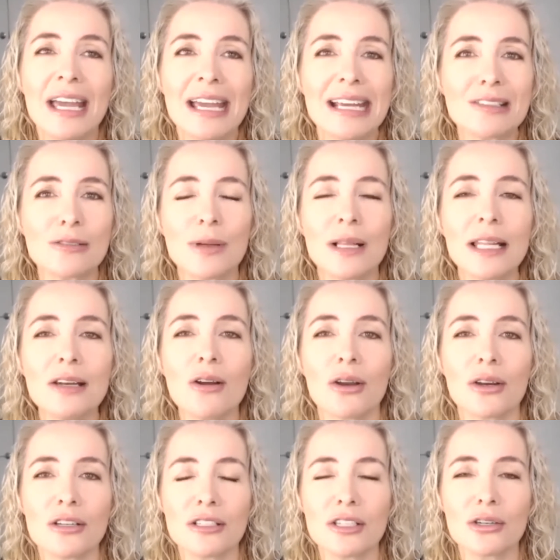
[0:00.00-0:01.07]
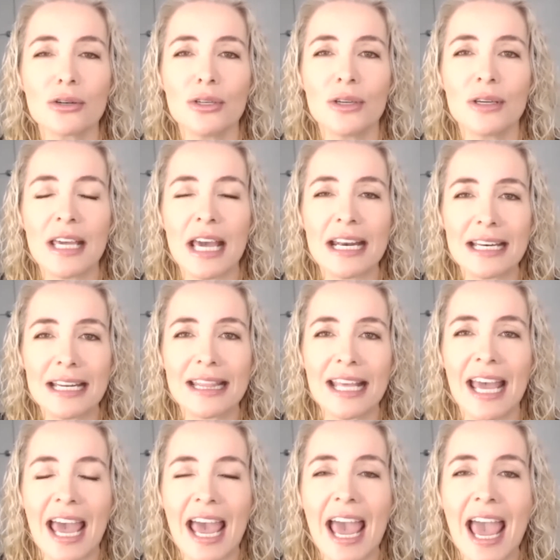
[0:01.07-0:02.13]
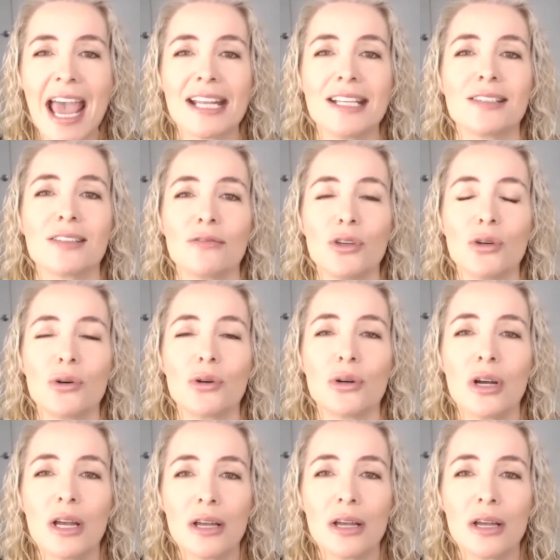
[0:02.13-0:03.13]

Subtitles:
it's really not until you get it in the hands of your